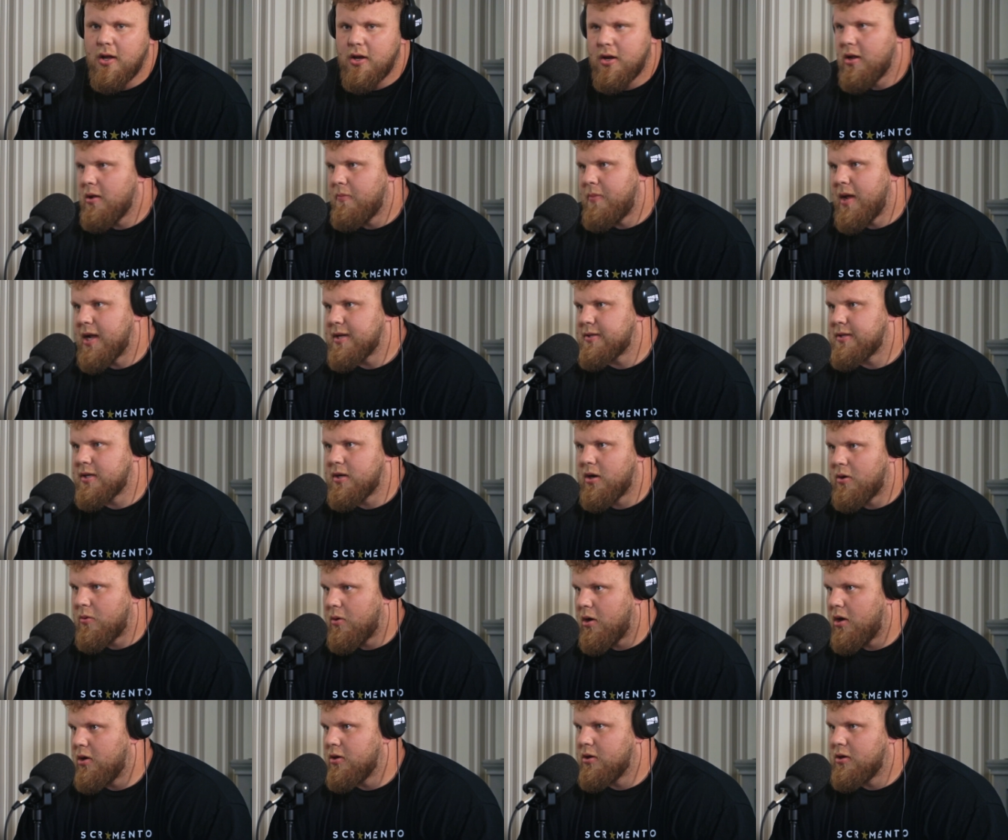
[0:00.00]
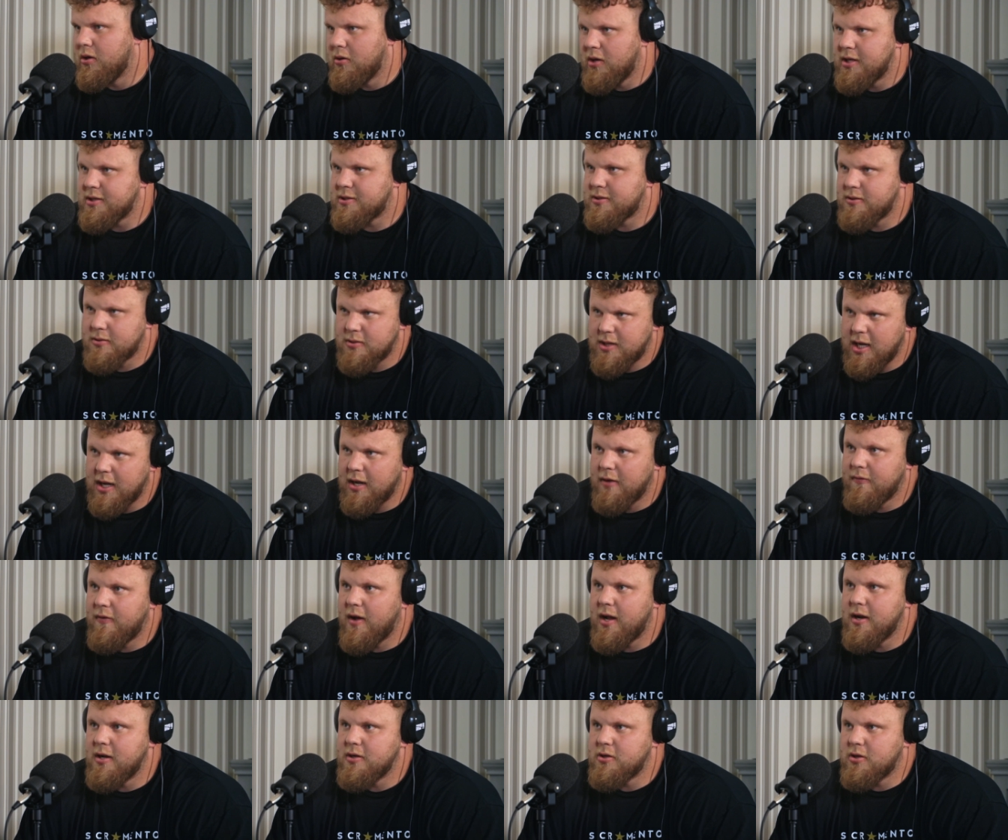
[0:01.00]
you're the best in the world, let's take
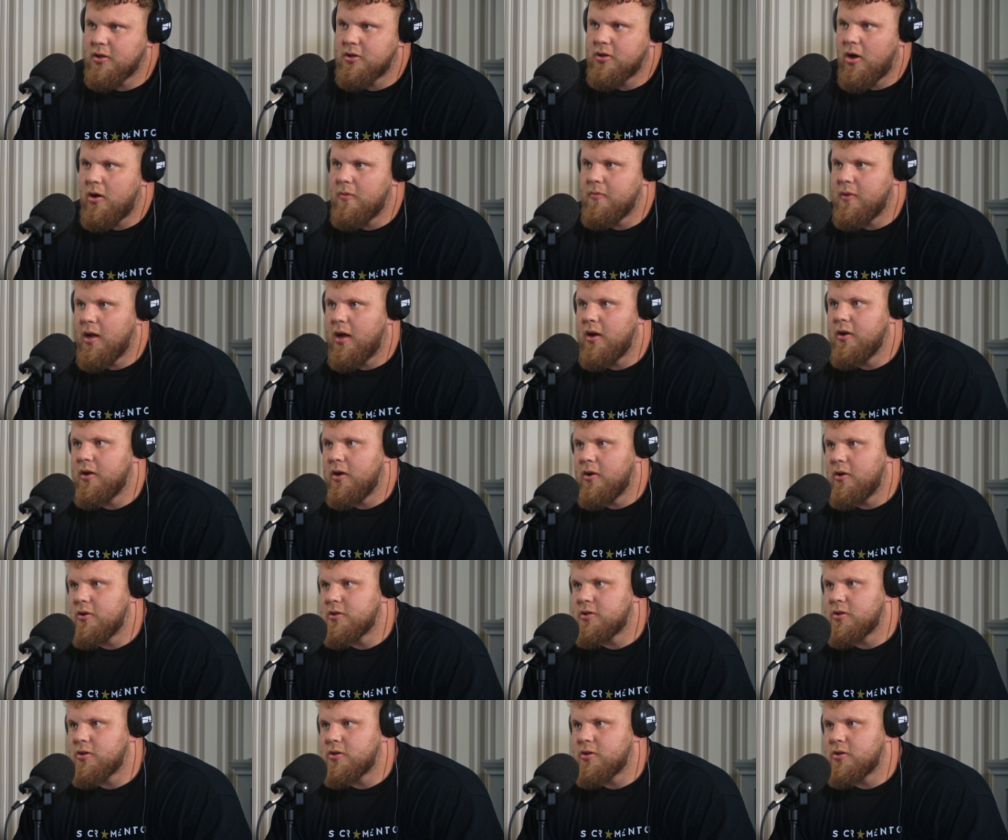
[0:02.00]
advantage of Tom now, you know.